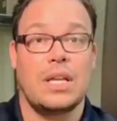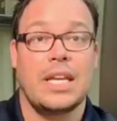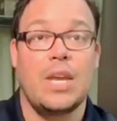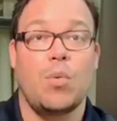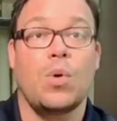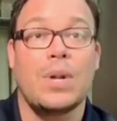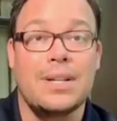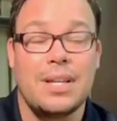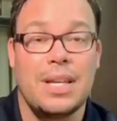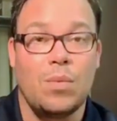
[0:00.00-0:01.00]
he won't
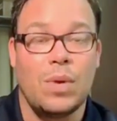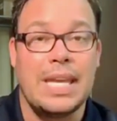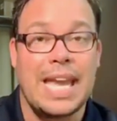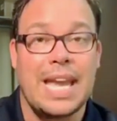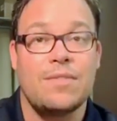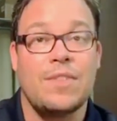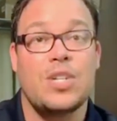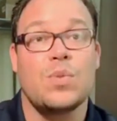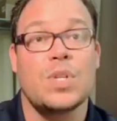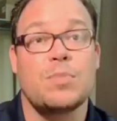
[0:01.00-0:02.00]
he he can't fight you
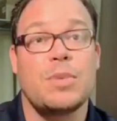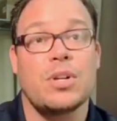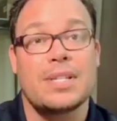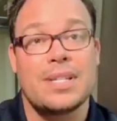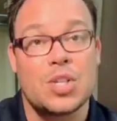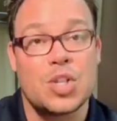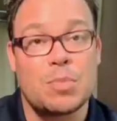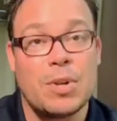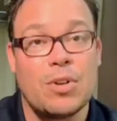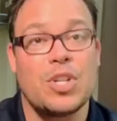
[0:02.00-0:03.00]
in the spirit because in the
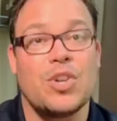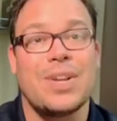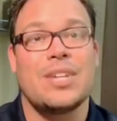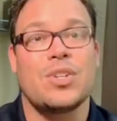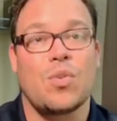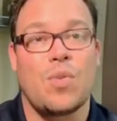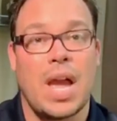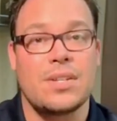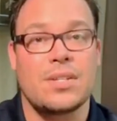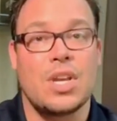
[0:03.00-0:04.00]
spirit you're in
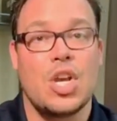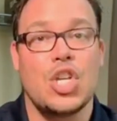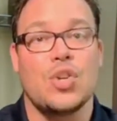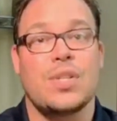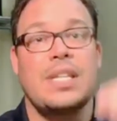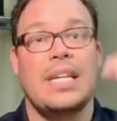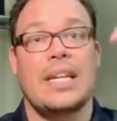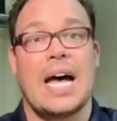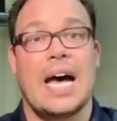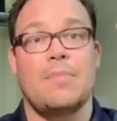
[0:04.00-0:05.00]
Christ. You're seated
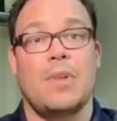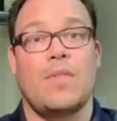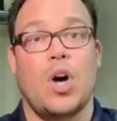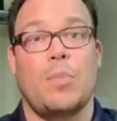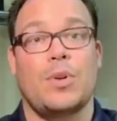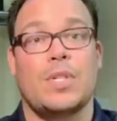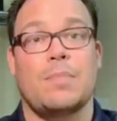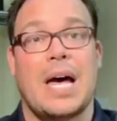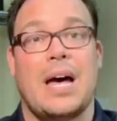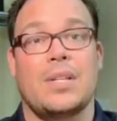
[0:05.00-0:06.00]
high above all
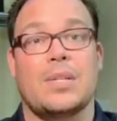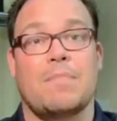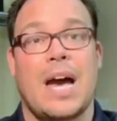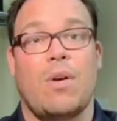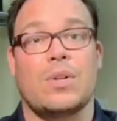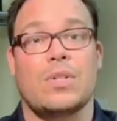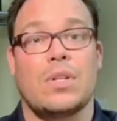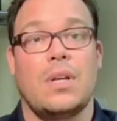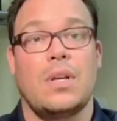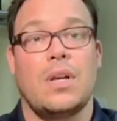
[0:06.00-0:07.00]
principalities and powers.
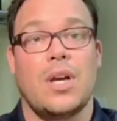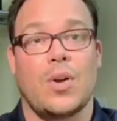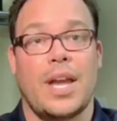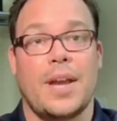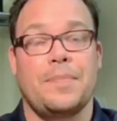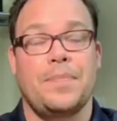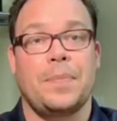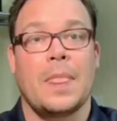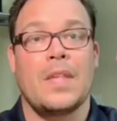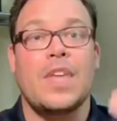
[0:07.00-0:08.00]
Okay,
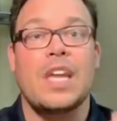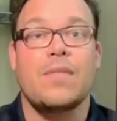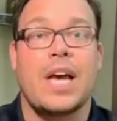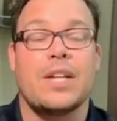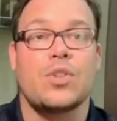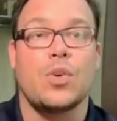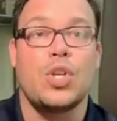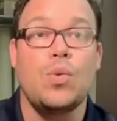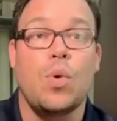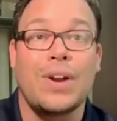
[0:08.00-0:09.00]
think of that. So
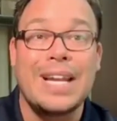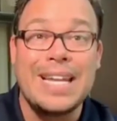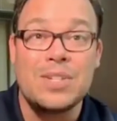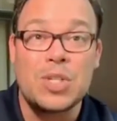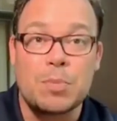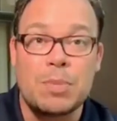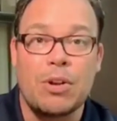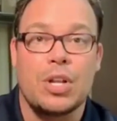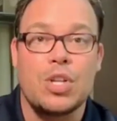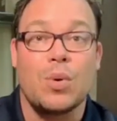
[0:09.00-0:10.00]
you are in
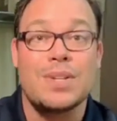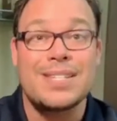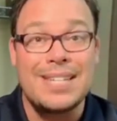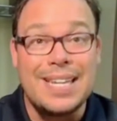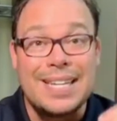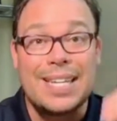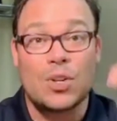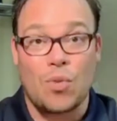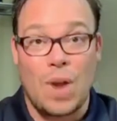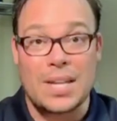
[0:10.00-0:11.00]
spirit. You are seated in
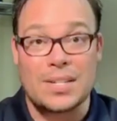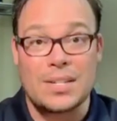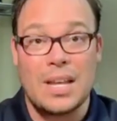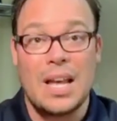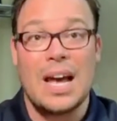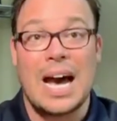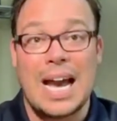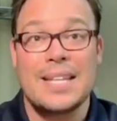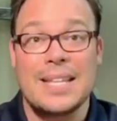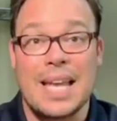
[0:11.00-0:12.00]
Christ, high
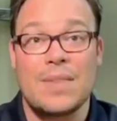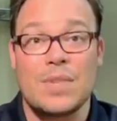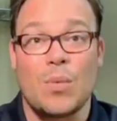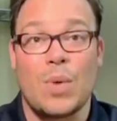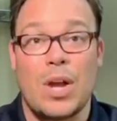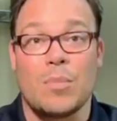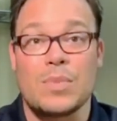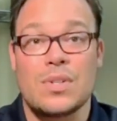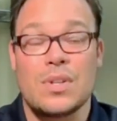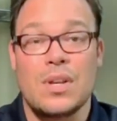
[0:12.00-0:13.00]
in the heavenly
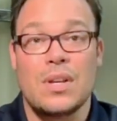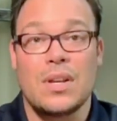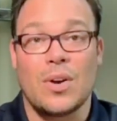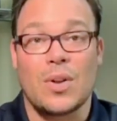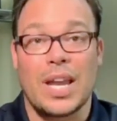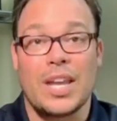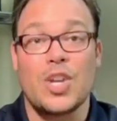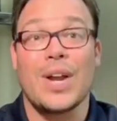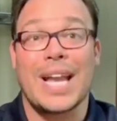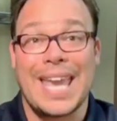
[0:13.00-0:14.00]
realms. Okay,
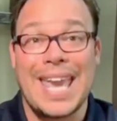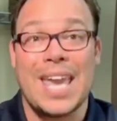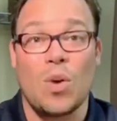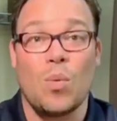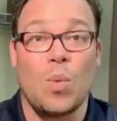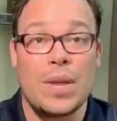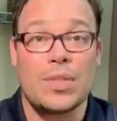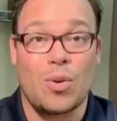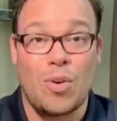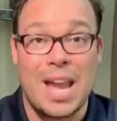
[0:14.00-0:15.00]
you're a king with
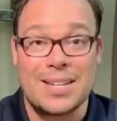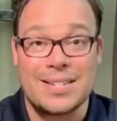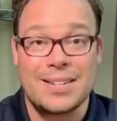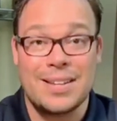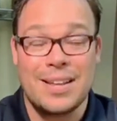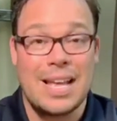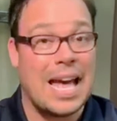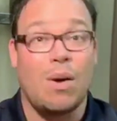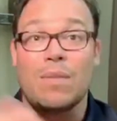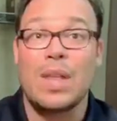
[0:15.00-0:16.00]
Christ.
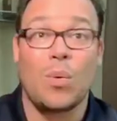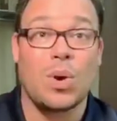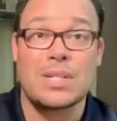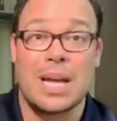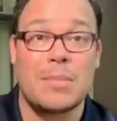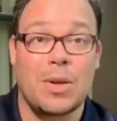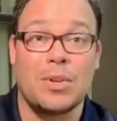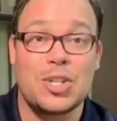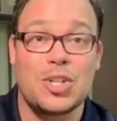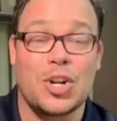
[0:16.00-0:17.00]
However that works, I'm not
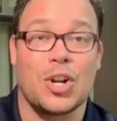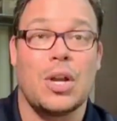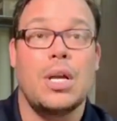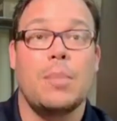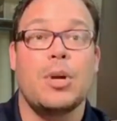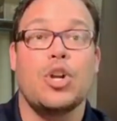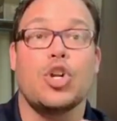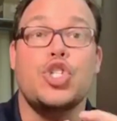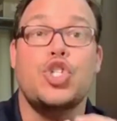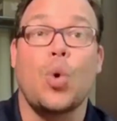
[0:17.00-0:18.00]
really sure. But you're
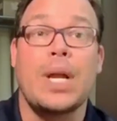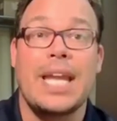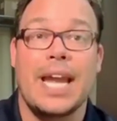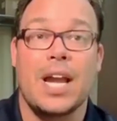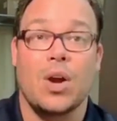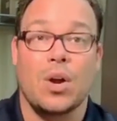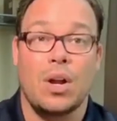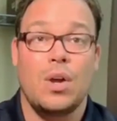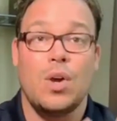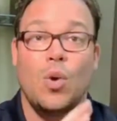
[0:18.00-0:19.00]
a joint heir
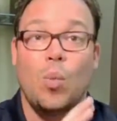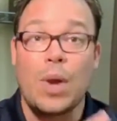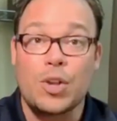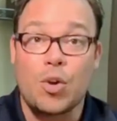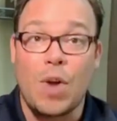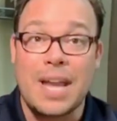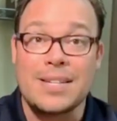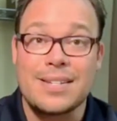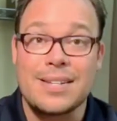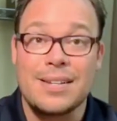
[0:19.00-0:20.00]
with
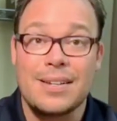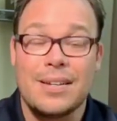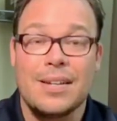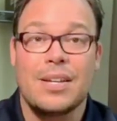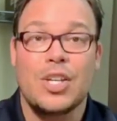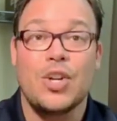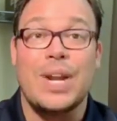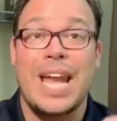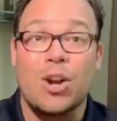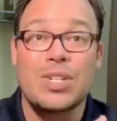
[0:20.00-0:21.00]
Christ. You're
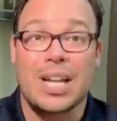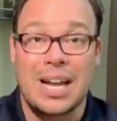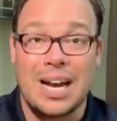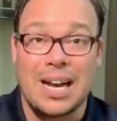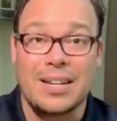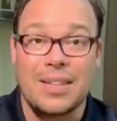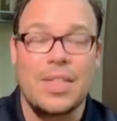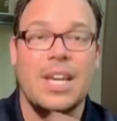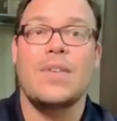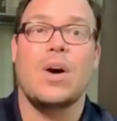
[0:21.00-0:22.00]
an heir to God.
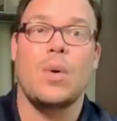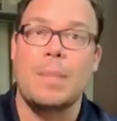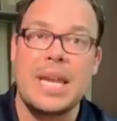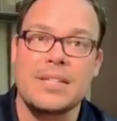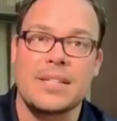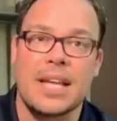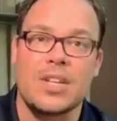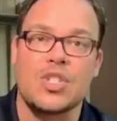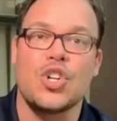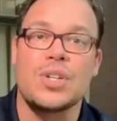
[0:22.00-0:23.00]
Think of how amazing that
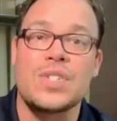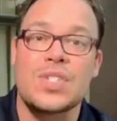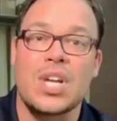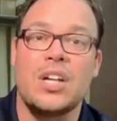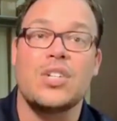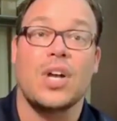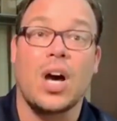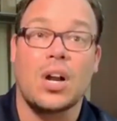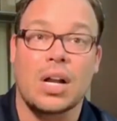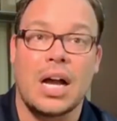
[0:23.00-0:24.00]
is. You're a son and
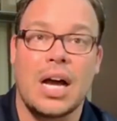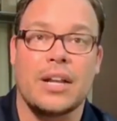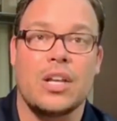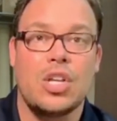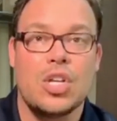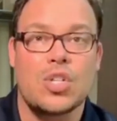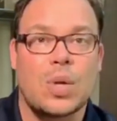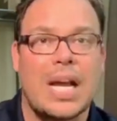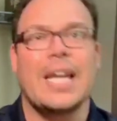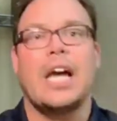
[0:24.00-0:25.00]
daughter of God. So
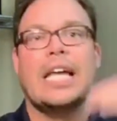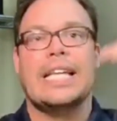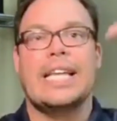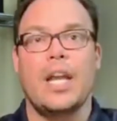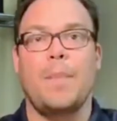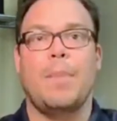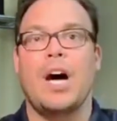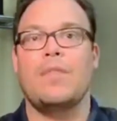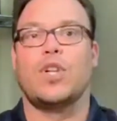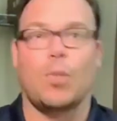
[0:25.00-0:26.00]
kind of get
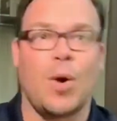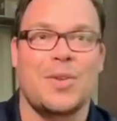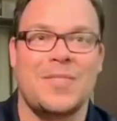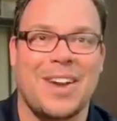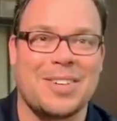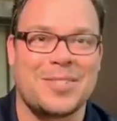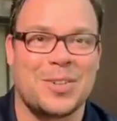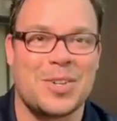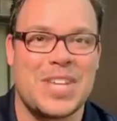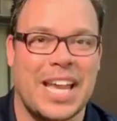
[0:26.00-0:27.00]
above coronavirus for
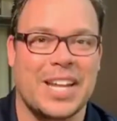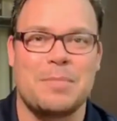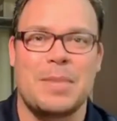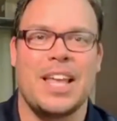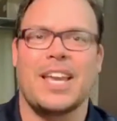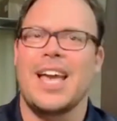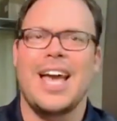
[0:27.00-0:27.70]
a second and be like,